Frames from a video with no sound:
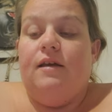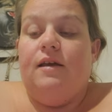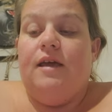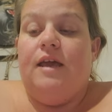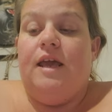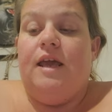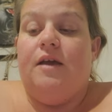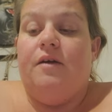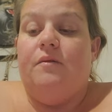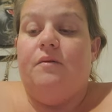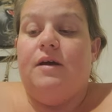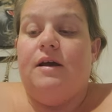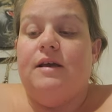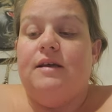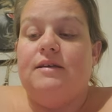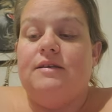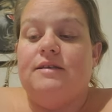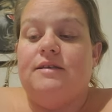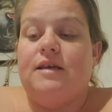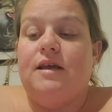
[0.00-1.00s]
he
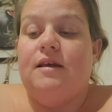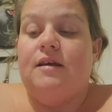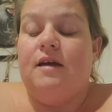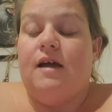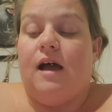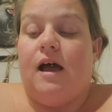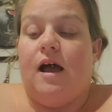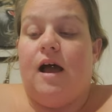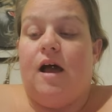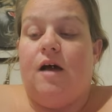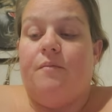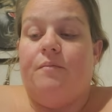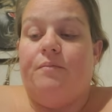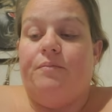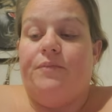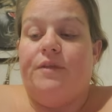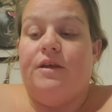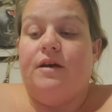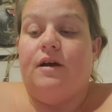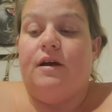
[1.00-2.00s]
was
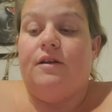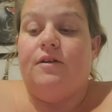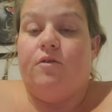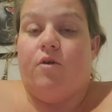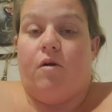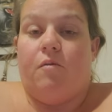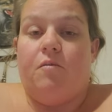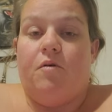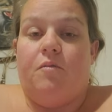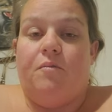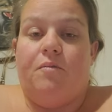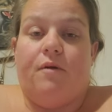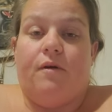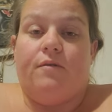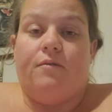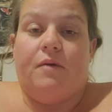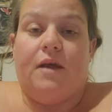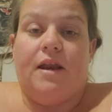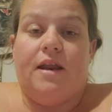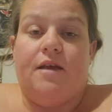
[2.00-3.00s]
um, a normal
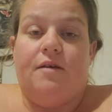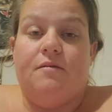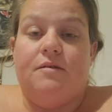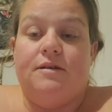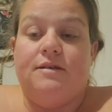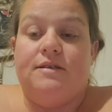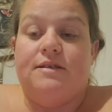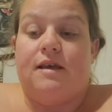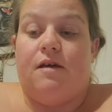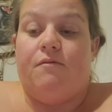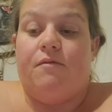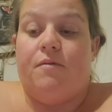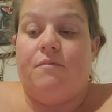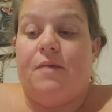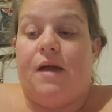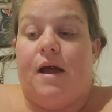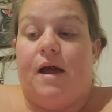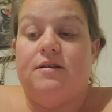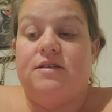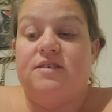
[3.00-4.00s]
birth weight. He was seven
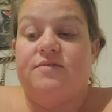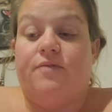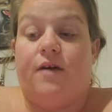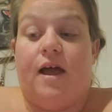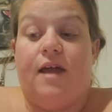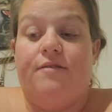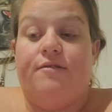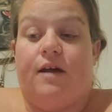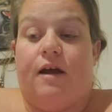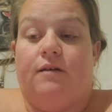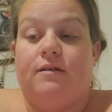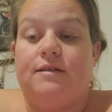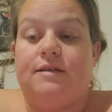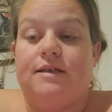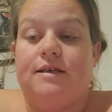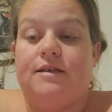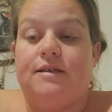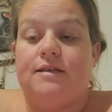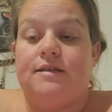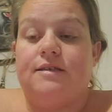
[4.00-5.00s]
pounds, five
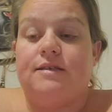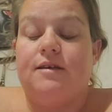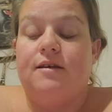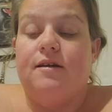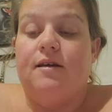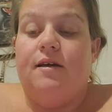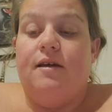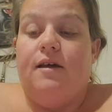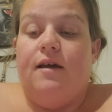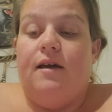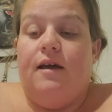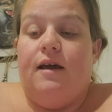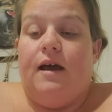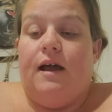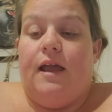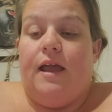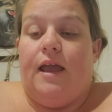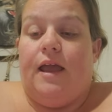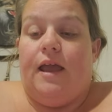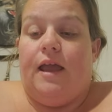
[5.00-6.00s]
ounces.
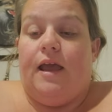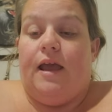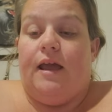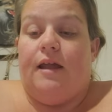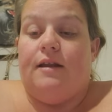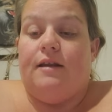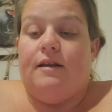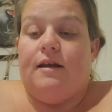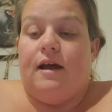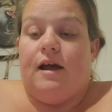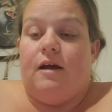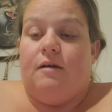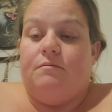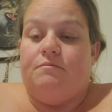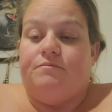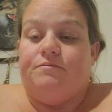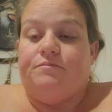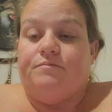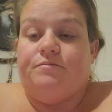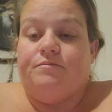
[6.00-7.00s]
And
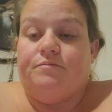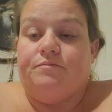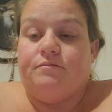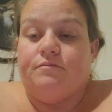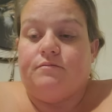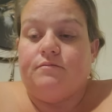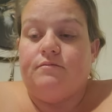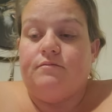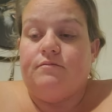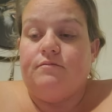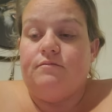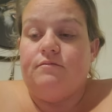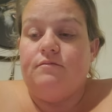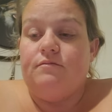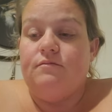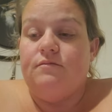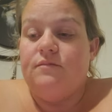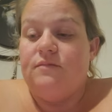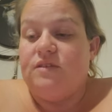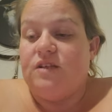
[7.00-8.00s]
um,
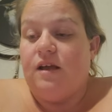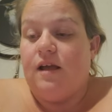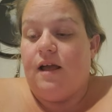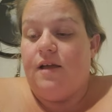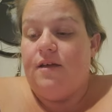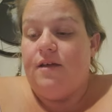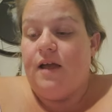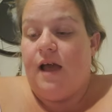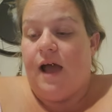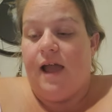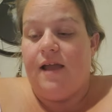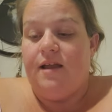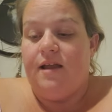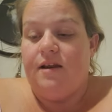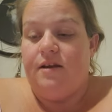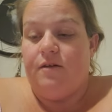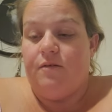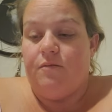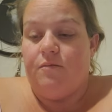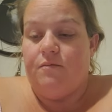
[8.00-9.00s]
I, I
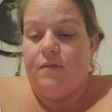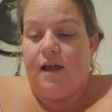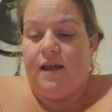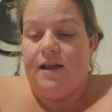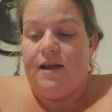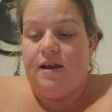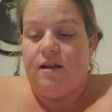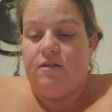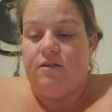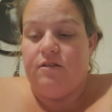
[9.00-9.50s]
get a, I get a